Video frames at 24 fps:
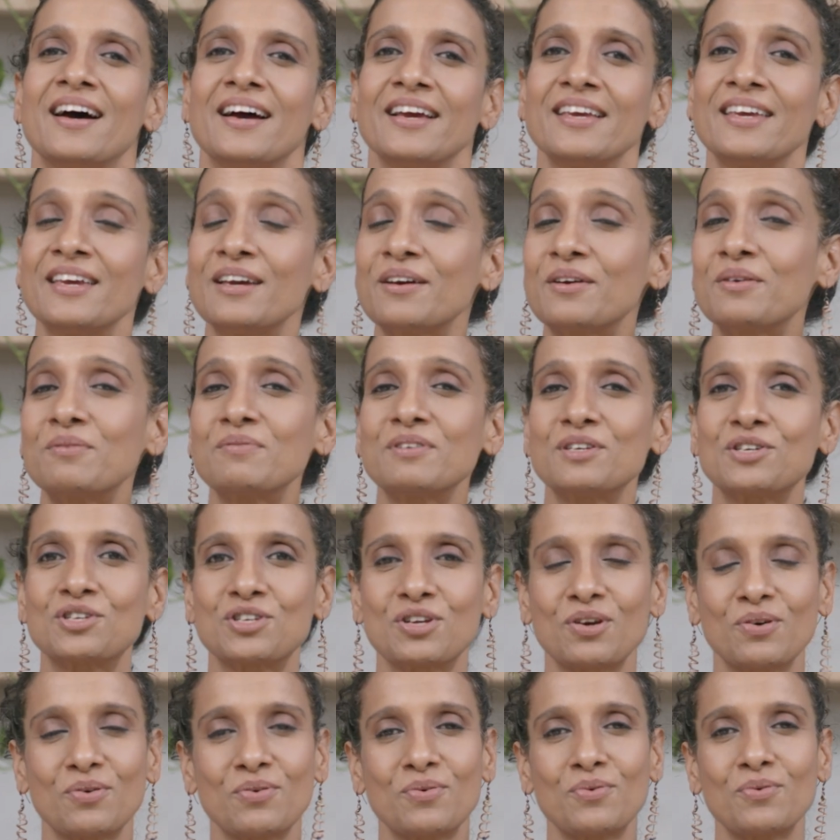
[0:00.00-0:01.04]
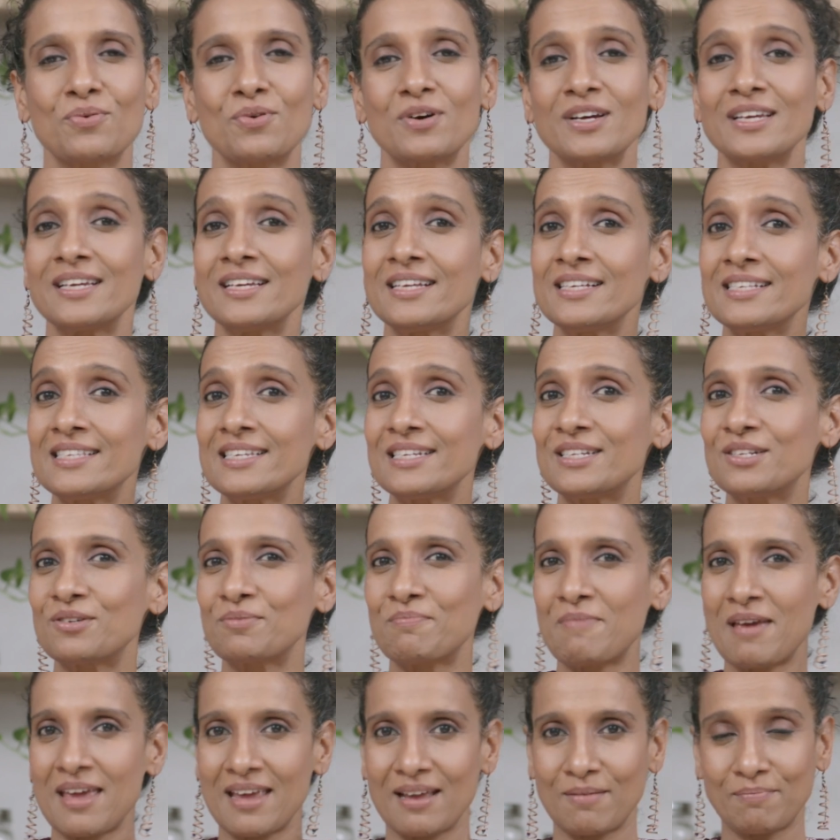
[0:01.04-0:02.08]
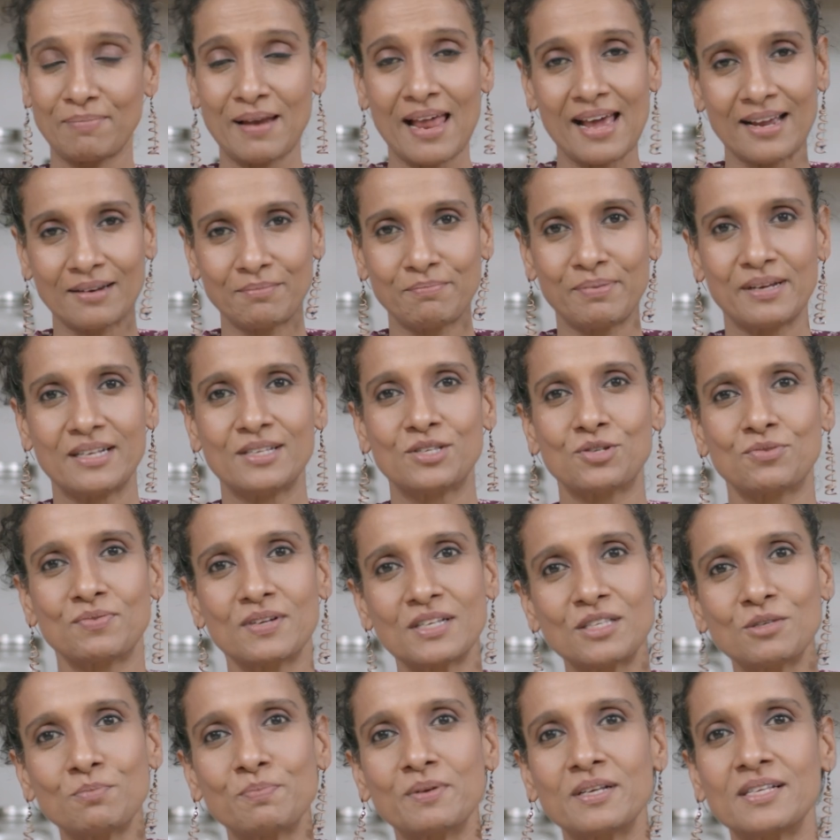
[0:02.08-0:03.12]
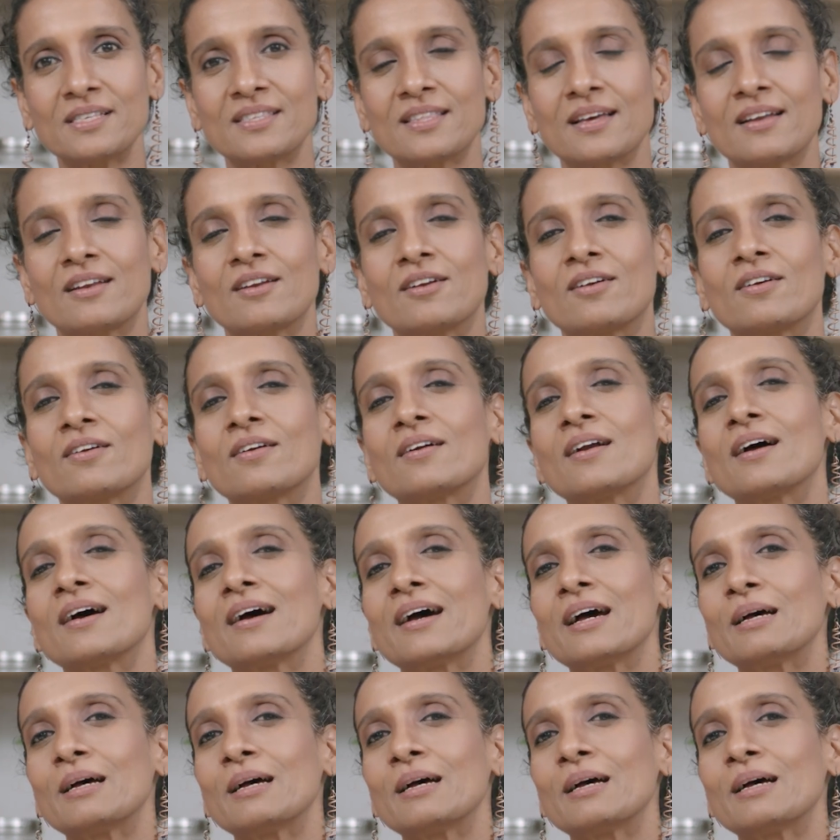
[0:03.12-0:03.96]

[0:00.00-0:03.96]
Here we show easy to make plant-based recipes that are